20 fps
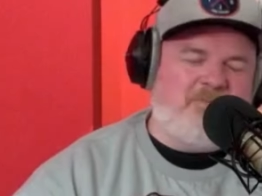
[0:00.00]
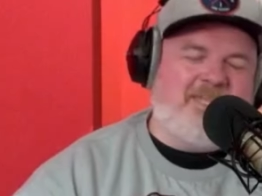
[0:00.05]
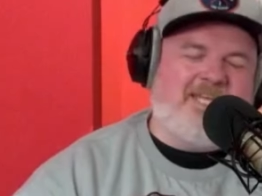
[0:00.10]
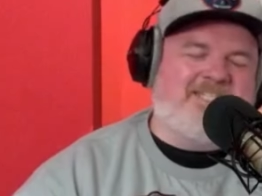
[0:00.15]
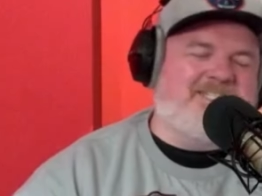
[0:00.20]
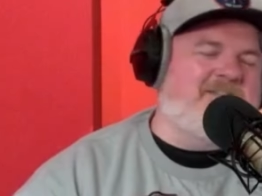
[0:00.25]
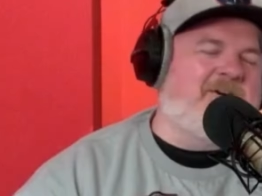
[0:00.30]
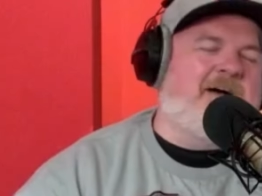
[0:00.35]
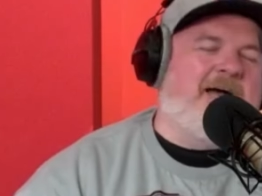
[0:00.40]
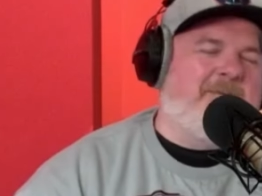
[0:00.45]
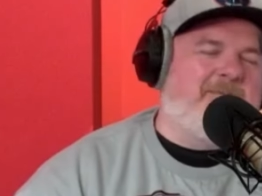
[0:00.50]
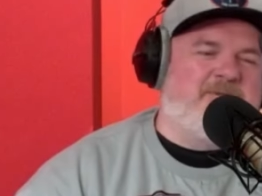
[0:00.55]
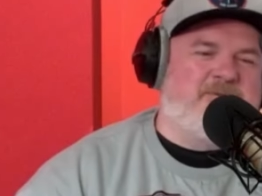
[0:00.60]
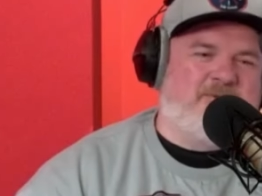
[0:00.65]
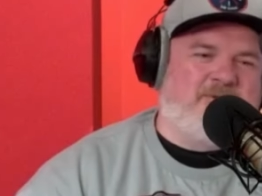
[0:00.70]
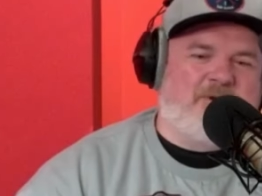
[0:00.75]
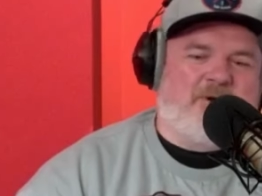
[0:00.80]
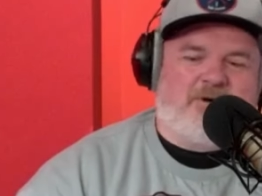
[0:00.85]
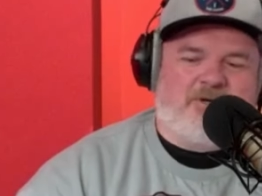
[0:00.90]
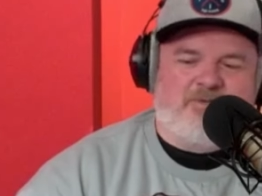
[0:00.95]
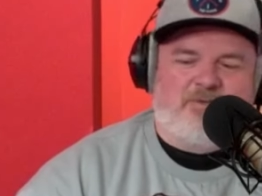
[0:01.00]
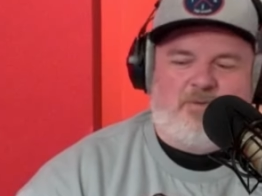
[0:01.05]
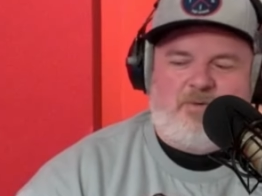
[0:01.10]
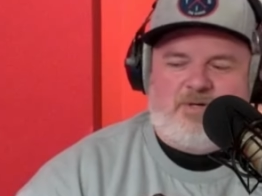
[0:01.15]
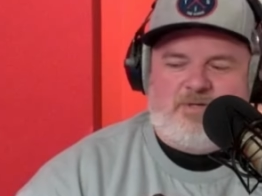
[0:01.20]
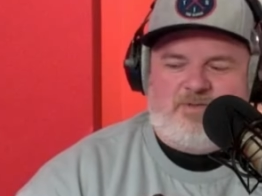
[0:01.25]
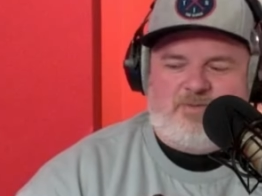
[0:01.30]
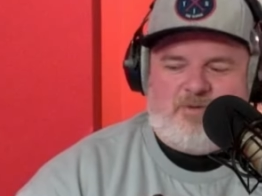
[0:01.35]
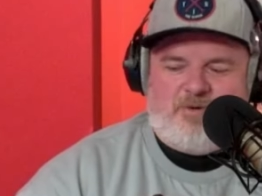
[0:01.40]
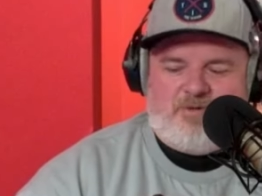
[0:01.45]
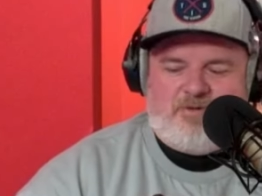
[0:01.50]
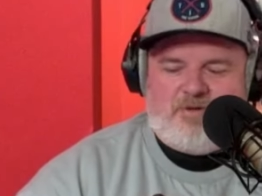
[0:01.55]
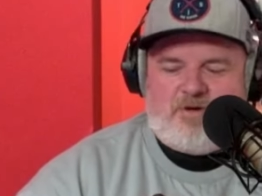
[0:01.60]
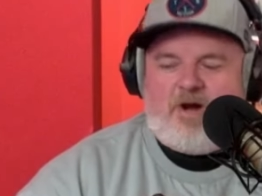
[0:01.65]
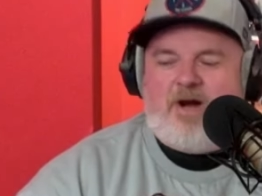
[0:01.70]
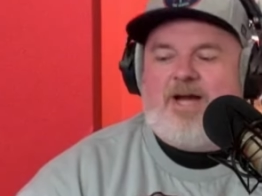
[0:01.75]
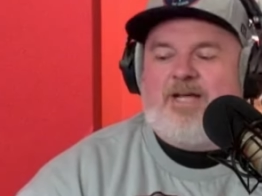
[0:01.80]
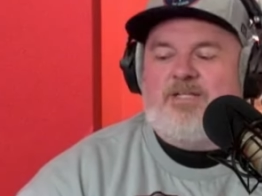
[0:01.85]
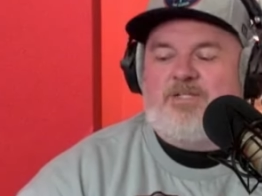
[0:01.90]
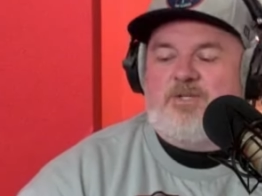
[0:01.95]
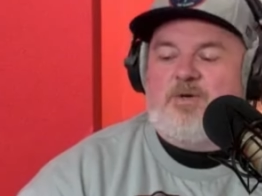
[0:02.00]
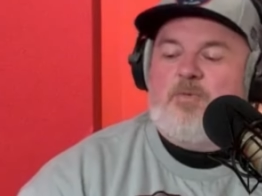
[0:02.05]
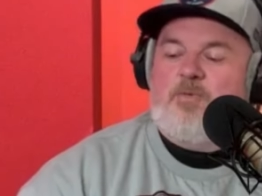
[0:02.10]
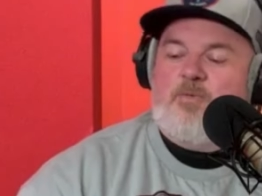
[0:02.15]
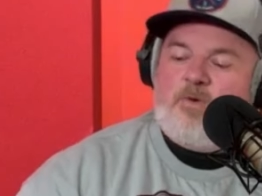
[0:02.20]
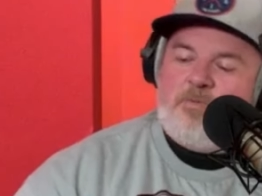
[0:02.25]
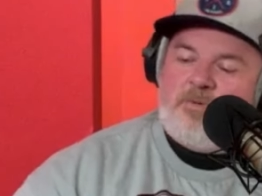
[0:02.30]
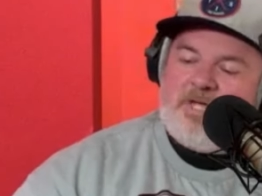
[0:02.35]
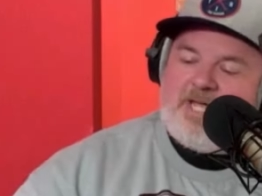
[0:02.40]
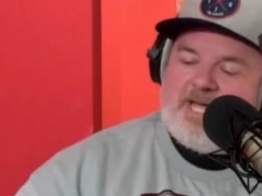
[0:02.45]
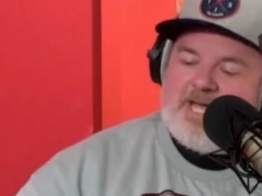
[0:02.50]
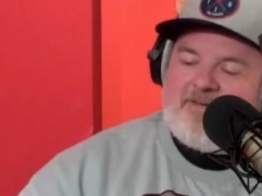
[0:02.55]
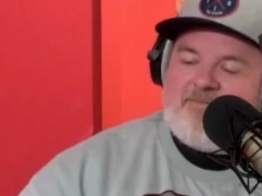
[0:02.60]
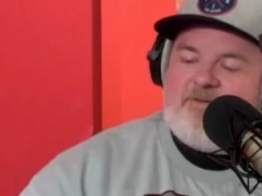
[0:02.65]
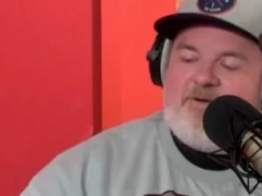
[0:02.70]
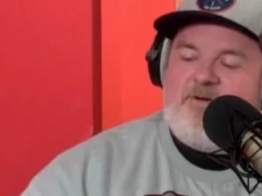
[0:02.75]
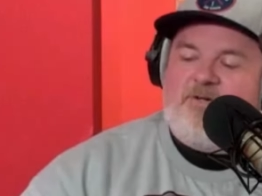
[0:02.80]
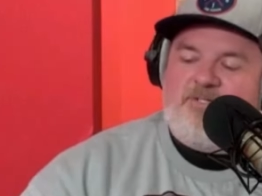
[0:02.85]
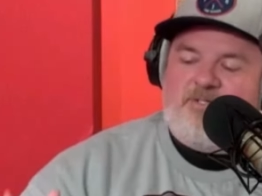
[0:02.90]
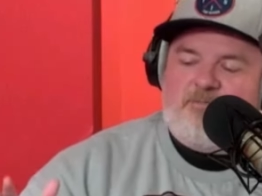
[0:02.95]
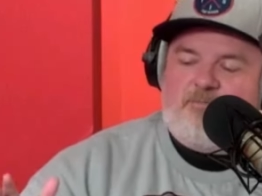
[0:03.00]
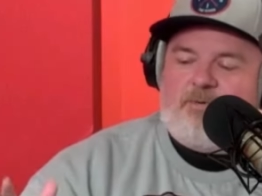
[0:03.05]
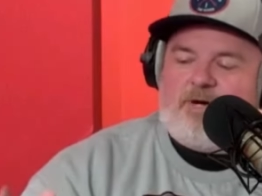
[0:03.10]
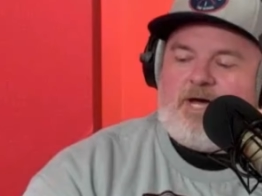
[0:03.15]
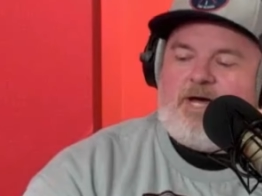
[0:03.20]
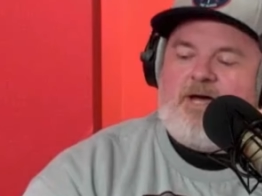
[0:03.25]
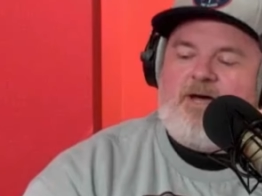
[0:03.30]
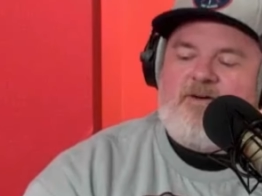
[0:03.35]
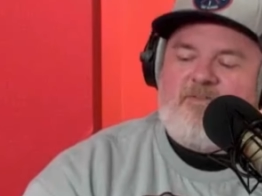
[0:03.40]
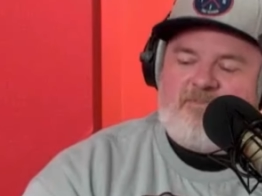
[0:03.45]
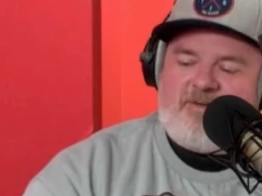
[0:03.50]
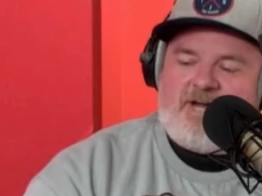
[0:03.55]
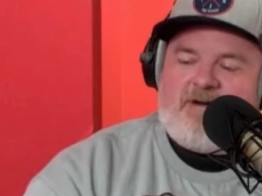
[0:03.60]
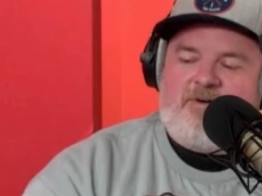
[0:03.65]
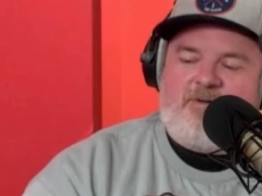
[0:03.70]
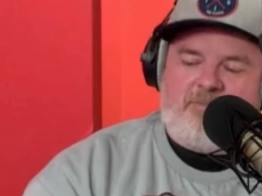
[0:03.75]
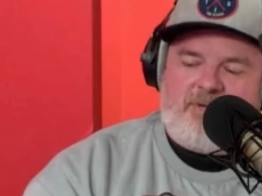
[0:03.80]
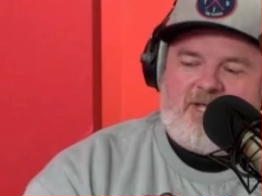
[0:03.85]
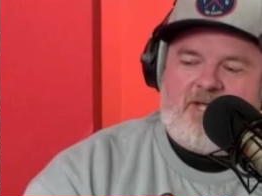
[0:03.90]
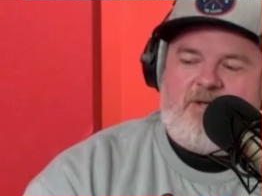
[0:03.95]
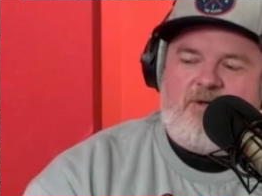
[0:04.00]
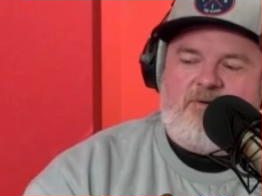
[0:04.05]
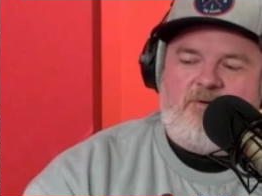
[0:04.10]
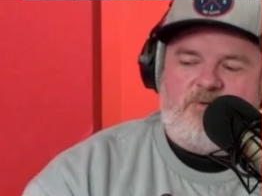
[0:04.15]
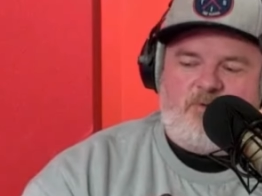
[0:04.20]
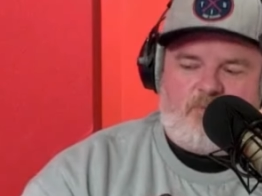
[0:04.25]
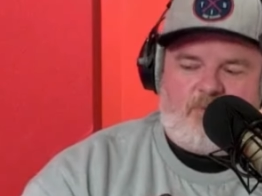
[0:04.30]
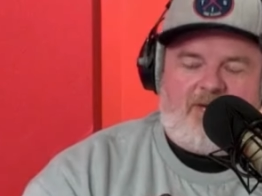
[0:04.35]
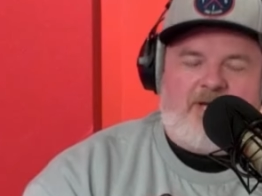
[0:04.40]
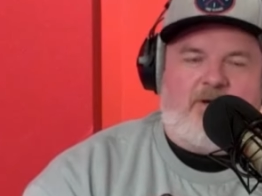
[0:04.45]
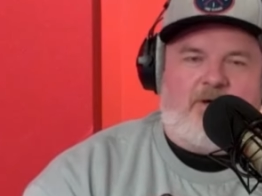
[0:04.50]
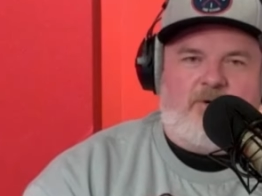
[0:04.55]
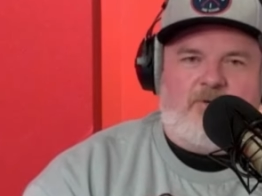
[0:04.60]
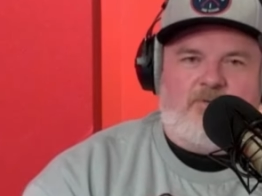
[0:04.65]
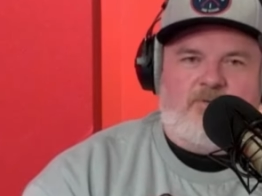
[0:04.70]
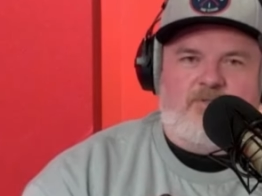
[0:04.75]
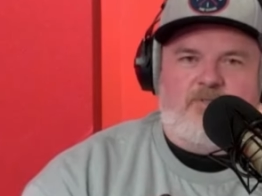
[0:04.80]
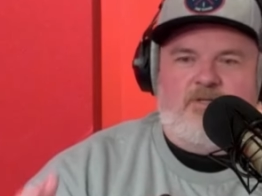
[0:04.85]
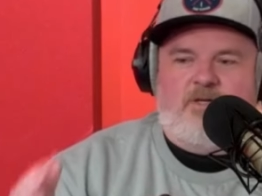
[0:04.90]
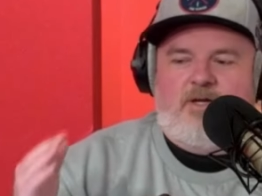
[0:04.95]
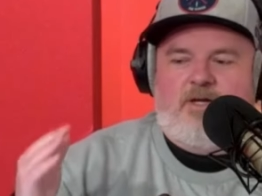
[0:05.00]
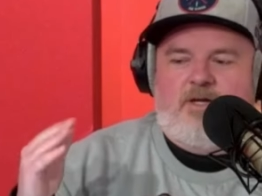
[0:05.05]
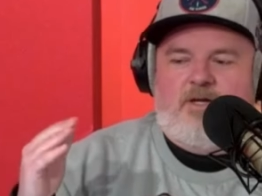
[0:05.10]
that still happens with ours, for what it's worth. All right, so what we have here is Baja Fiery Mango Doritos